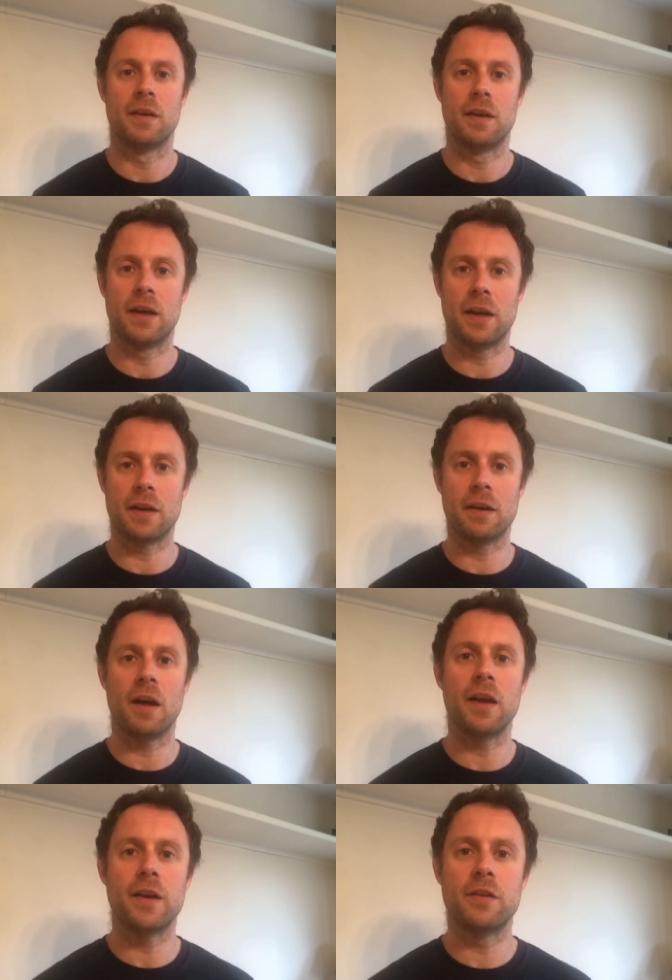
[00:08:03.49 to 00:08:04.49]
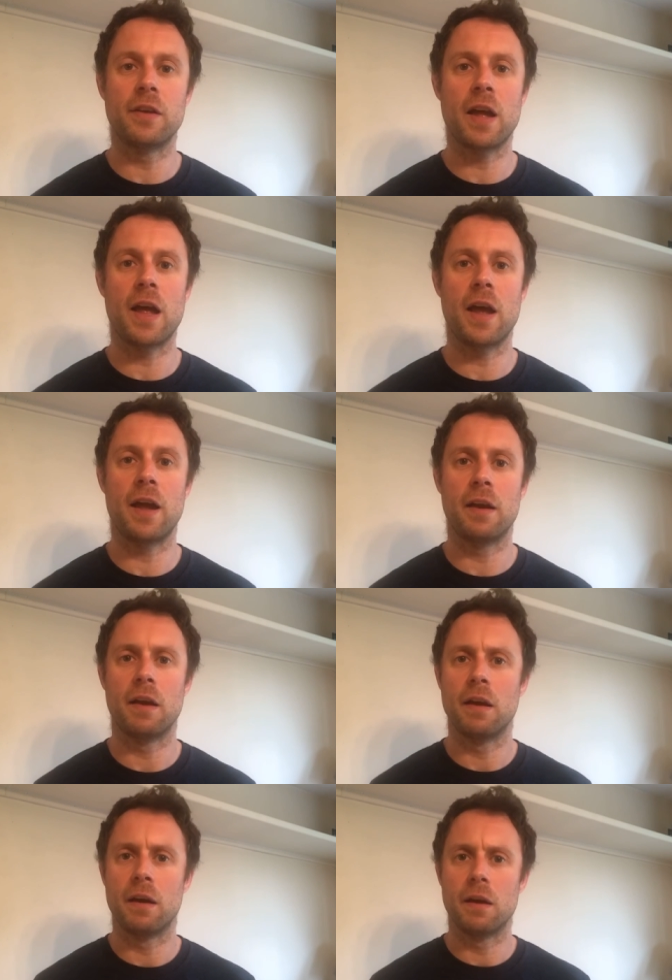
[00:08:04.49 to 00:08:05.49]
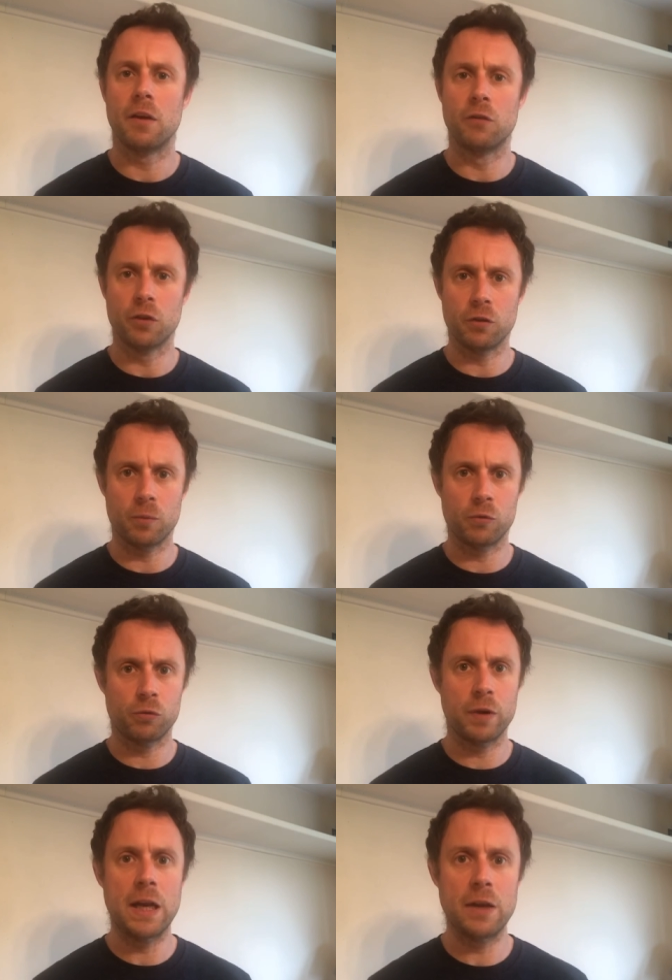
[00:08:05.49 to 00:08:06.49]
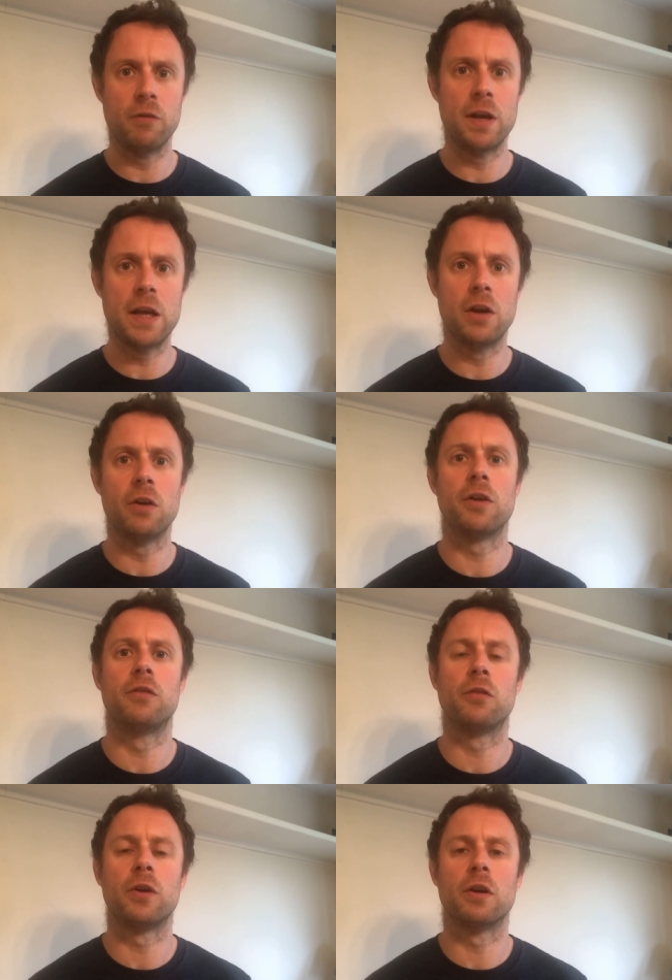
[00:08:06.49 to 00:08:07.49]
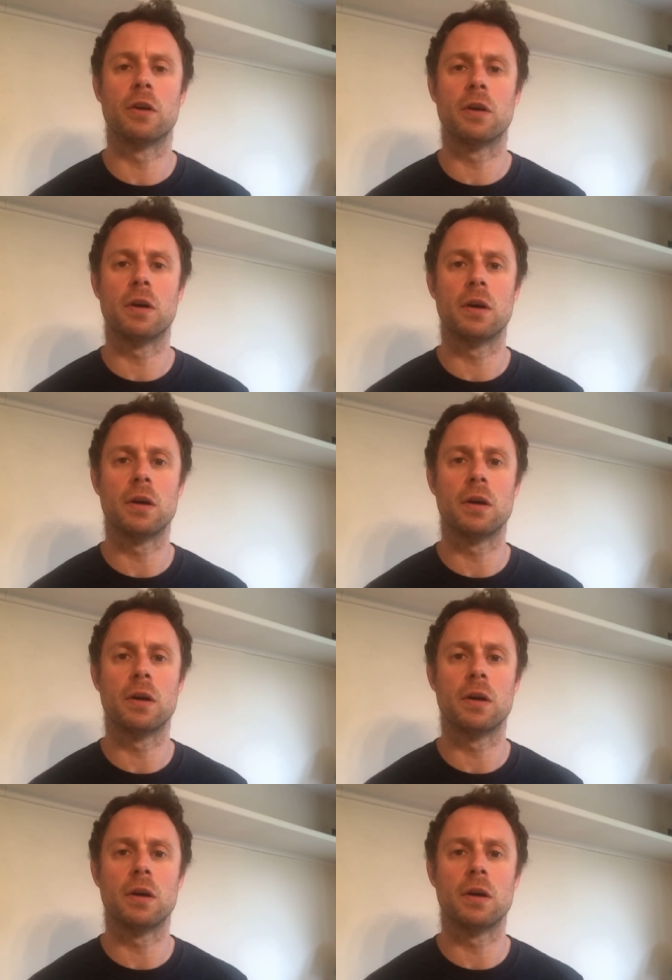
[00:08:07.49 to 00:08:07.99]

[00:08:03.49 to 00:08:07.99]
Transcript: Again, acknowledge that you've done something really, really good for your